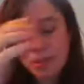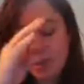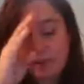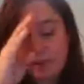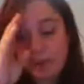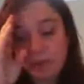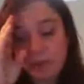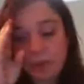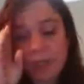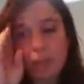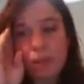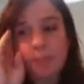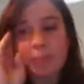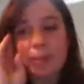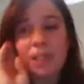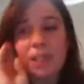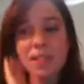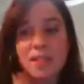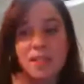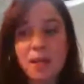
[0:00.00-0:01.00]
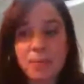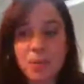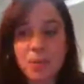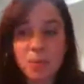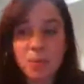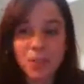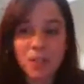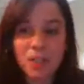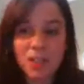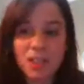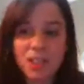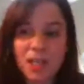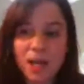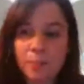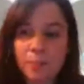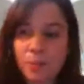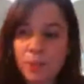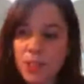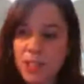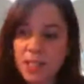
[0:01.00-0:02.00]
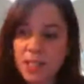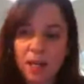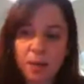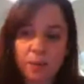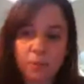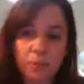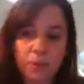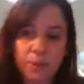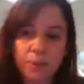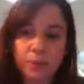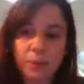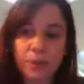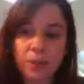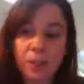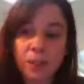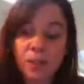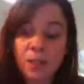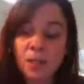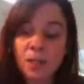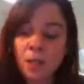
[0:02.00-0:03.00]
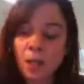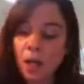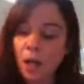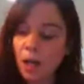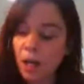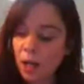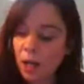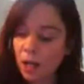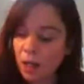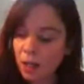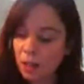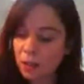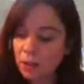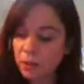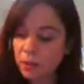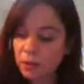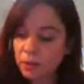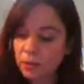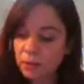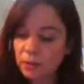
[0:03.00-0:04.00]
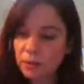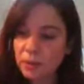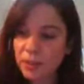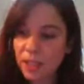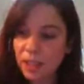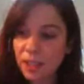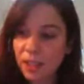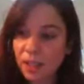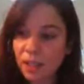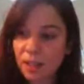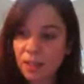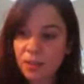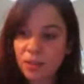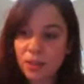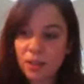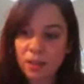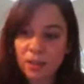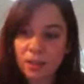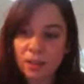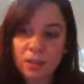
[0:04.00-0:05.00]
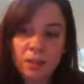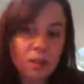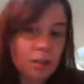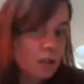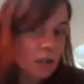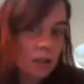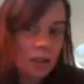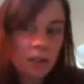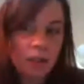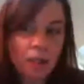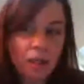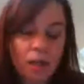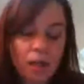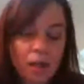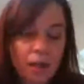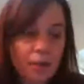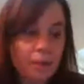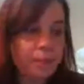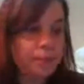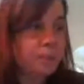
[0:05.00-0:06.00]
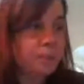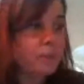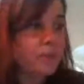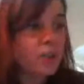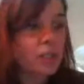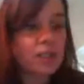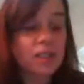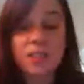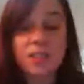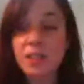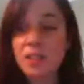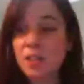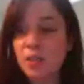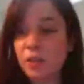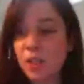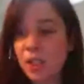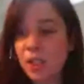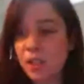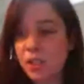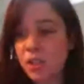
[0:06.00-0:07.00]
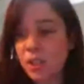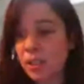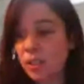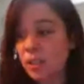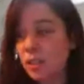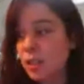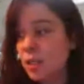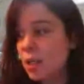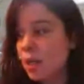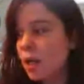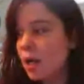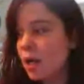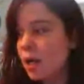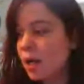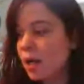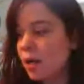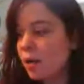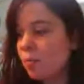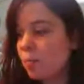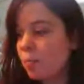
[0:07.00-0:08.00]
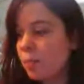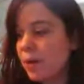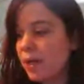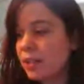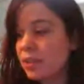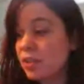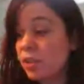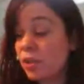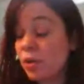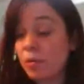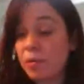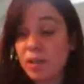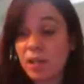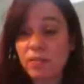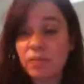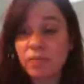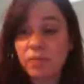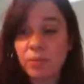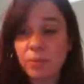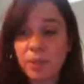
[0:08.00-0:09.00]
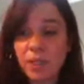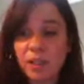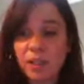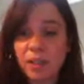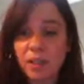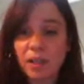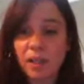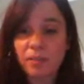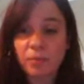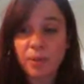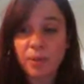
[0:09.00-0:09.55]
with Trello because that was one of the top ones that we were taking under consideration. But if we